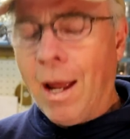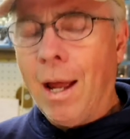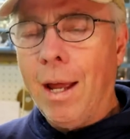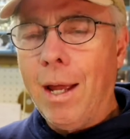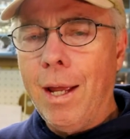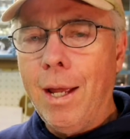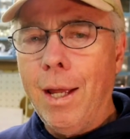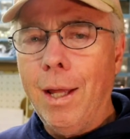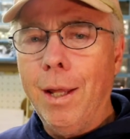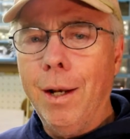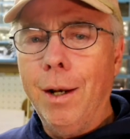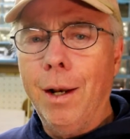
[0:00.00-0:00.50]

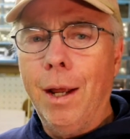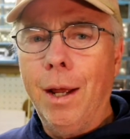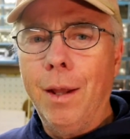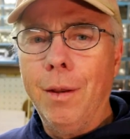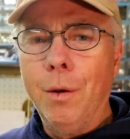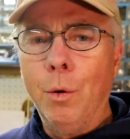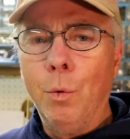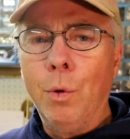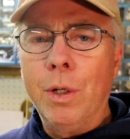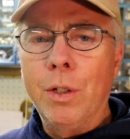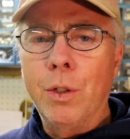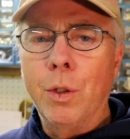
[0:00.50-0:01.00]
And
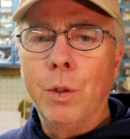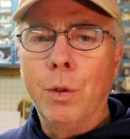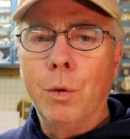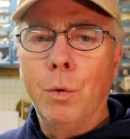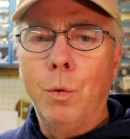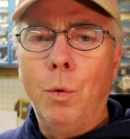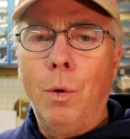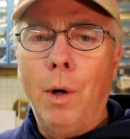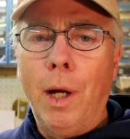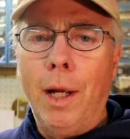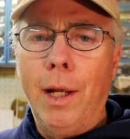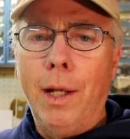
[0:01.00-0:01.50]
the
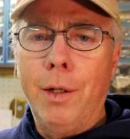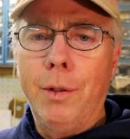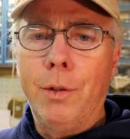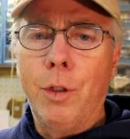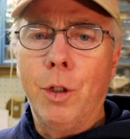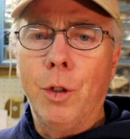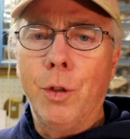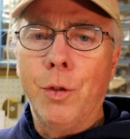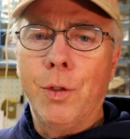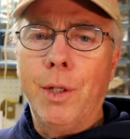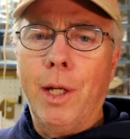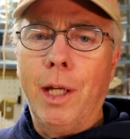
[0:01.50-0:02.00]
reason why I
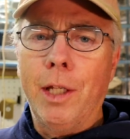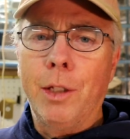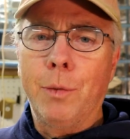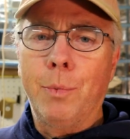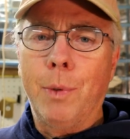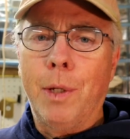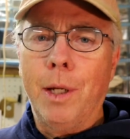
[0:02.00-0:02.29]
chose that is